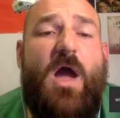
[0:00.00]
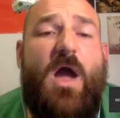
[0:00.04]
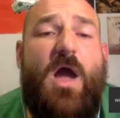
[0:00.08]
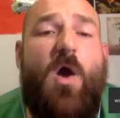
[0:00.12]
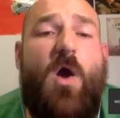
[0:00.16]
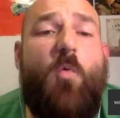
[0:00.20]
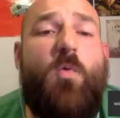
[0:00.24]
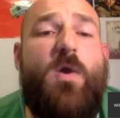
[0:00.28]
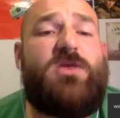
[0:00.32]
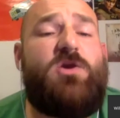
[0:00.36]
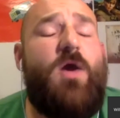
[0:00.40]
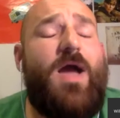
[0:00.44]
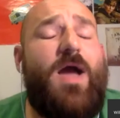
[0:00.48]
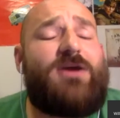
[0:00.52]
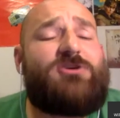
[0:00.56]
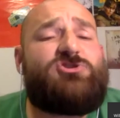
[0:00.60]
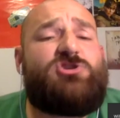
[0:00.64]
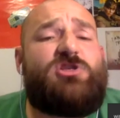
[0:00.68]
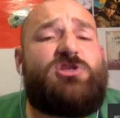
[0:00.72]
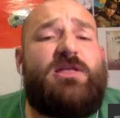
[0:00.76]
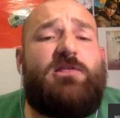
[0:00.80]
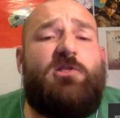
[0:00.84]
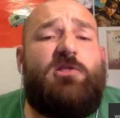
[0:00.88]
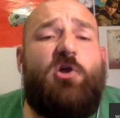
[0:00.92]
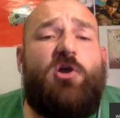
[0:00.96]
When you
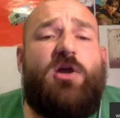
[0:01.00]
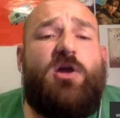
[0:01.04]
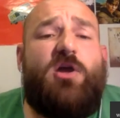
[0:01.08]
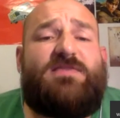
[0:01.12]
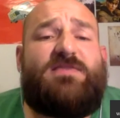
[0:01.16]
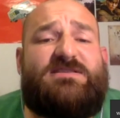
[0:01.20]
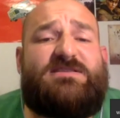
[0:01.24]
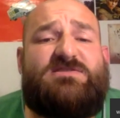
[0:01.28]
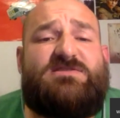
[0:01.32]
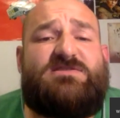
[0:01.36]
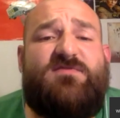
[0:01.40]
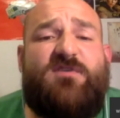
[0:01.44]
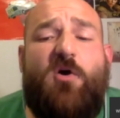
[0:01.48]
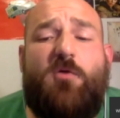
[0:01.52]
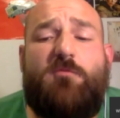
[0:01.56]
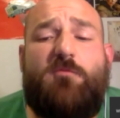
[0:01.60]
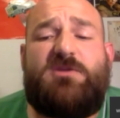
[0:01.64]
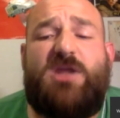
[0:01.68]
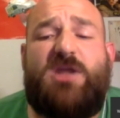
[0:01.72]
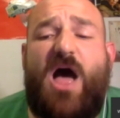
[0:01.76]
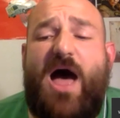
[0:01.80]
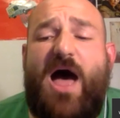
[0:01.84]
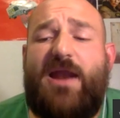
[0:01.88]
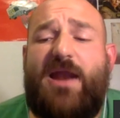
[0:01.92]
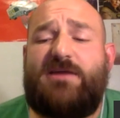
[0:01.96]
actually look at this film
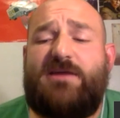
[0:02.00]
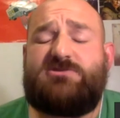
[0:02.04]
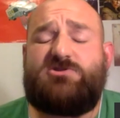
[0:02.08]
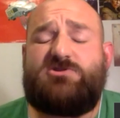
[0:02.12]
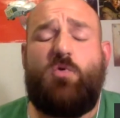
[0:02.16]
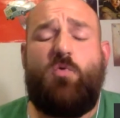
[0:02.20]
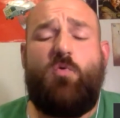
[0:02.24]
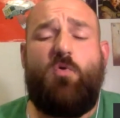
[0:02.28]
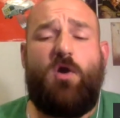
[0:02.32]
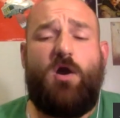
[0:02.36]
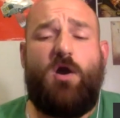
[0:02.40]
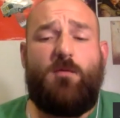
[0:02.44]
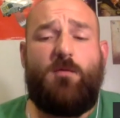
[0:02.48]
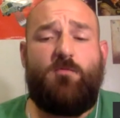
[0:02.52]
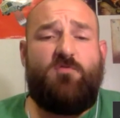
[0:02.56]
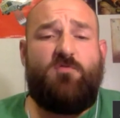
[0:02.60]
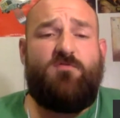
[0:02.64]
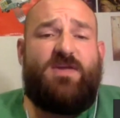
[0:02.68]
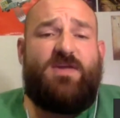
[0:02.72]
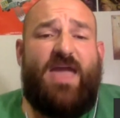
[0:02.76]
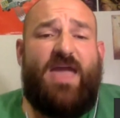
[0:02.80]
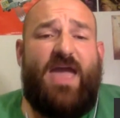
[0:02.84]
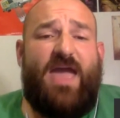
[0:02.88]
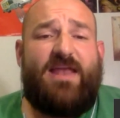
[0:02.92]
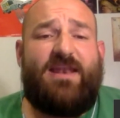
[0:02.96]
not as a horror
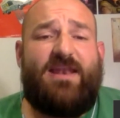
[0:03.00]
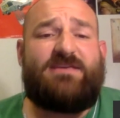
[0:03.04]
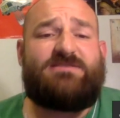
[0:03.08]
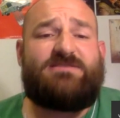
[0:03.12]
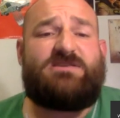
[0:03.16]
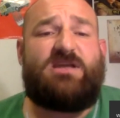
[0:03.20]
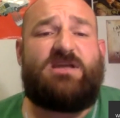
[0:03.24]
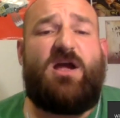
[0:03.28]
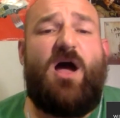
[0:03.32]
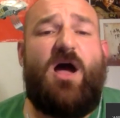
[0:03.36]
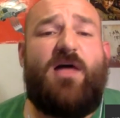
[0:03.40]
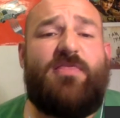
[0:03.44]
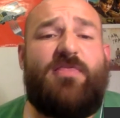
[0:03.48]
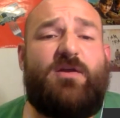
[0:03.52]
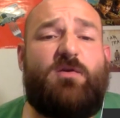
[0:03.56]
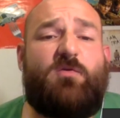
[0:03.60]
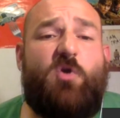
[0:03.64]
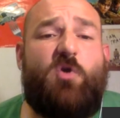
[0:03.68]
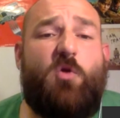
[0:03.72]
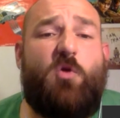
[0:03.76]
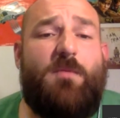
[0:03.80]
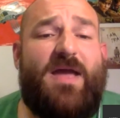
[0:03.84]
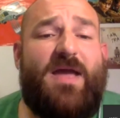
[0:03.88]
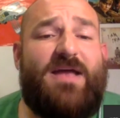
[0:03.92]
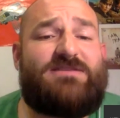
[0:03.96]
movie and as a gothic
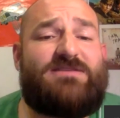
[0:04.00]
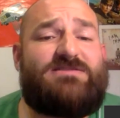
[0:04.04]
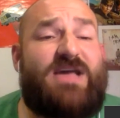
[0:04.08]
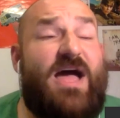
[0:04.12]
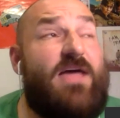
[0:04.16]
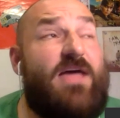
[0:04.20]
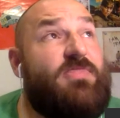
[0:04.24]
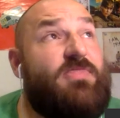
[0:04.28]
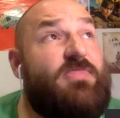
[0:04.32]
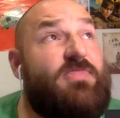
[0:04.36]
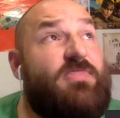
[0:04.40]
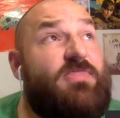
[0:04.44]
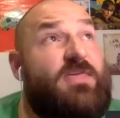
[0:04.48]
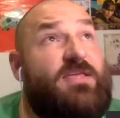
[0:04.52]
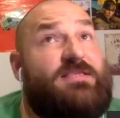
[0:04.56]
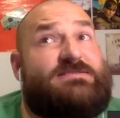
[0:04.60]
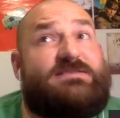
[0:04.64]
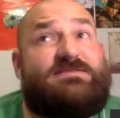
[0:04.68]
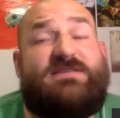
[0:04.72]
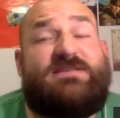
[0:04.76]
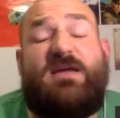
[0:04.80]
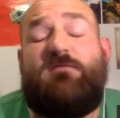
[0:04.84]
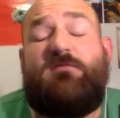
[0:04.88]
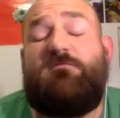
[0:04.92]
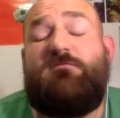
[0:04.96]
romance, I think this
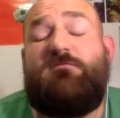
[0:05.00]
is a